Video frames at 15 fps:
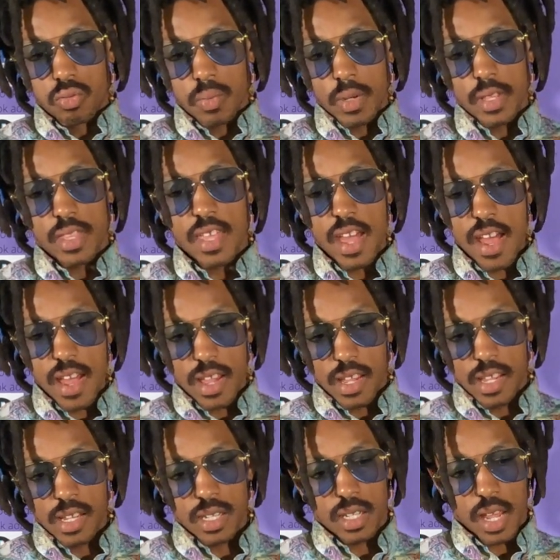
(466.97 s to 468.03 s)
but that
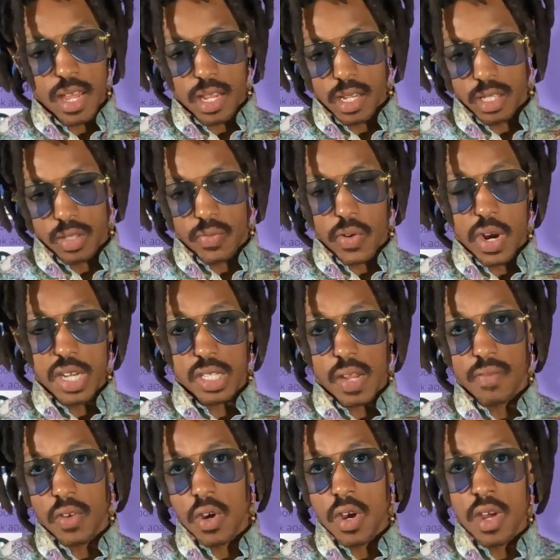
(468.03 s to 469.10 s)
is like as far as
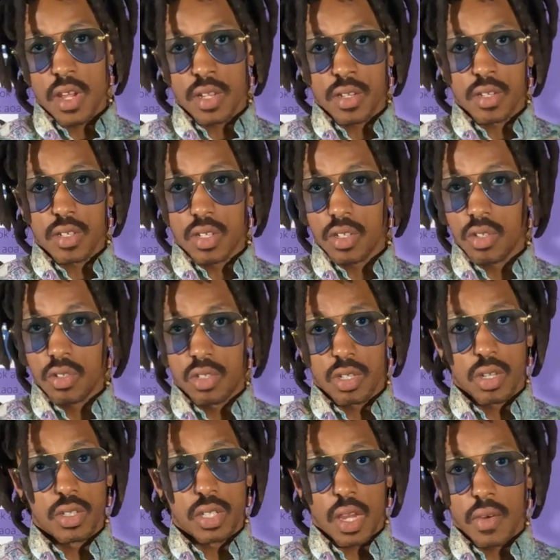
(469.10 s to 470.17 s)
I've gone to do
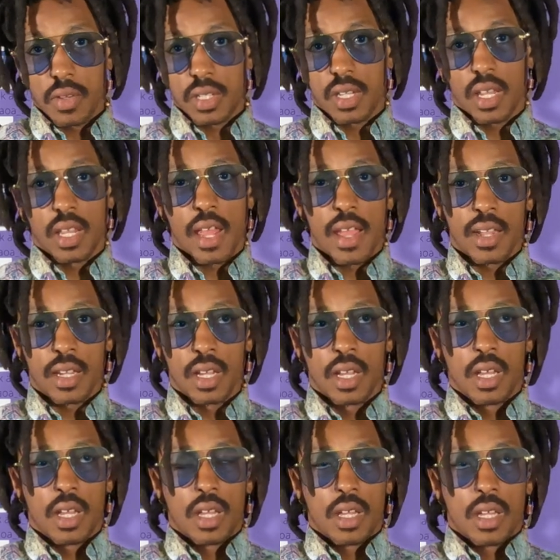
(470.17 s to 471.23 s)
shows. So I would say like
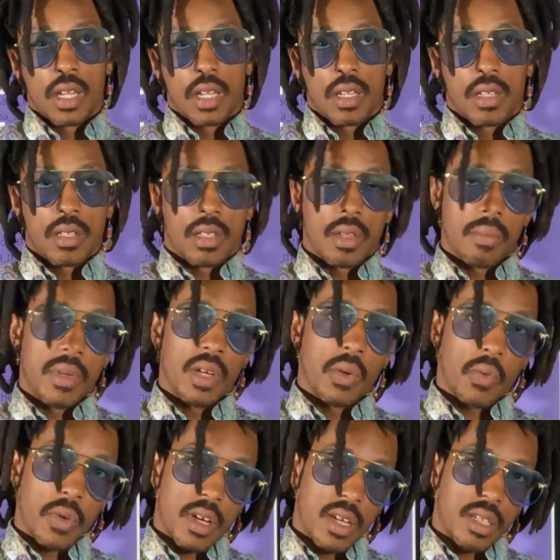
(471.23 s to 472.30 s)
the
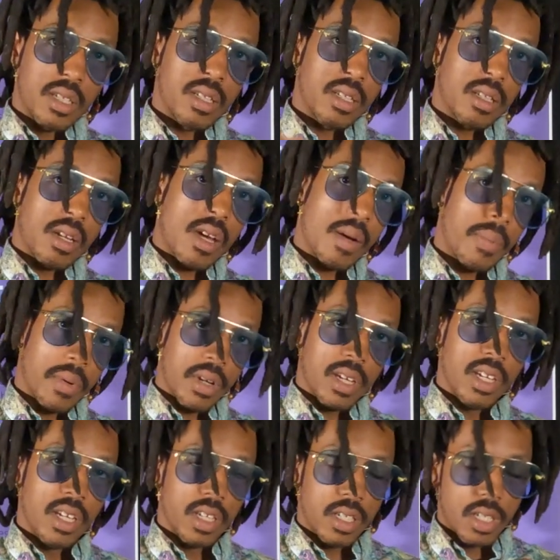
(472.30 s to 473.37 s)
Midwest, Upper
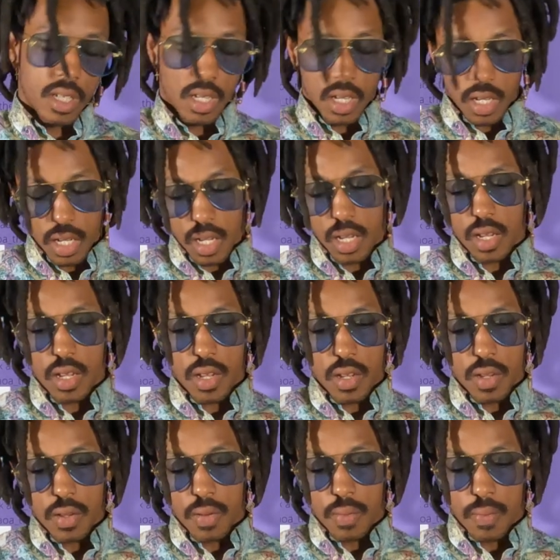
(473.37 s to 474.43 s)
East,
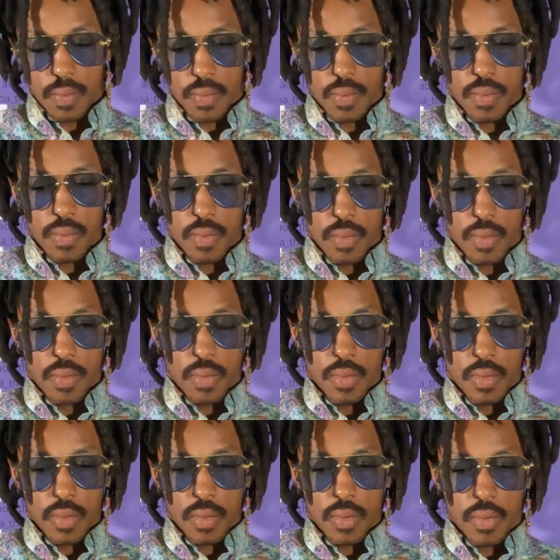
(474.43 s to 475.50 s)
and
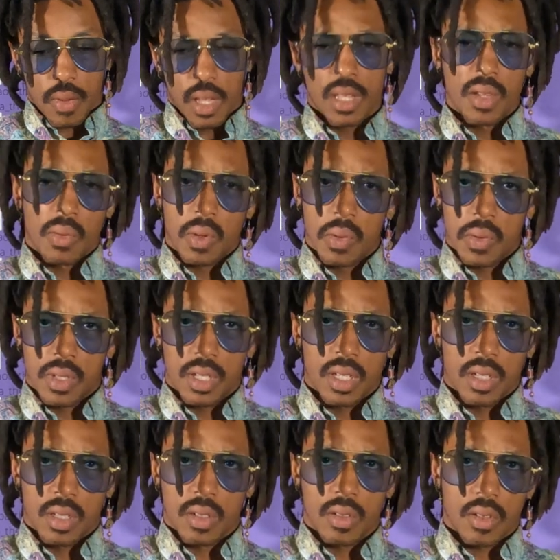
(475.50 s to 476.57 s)
then what was
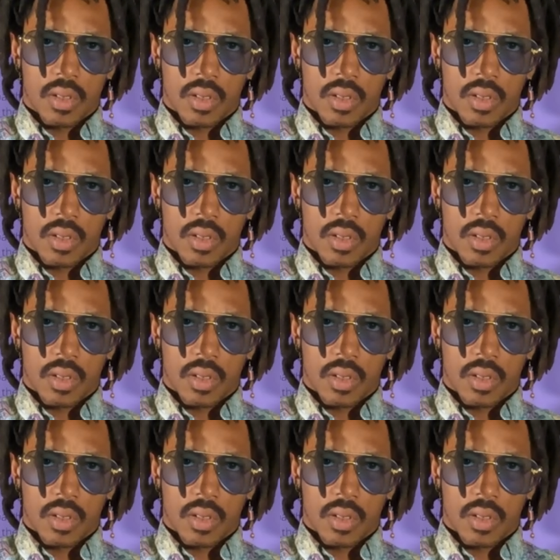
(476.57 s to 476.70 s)
the?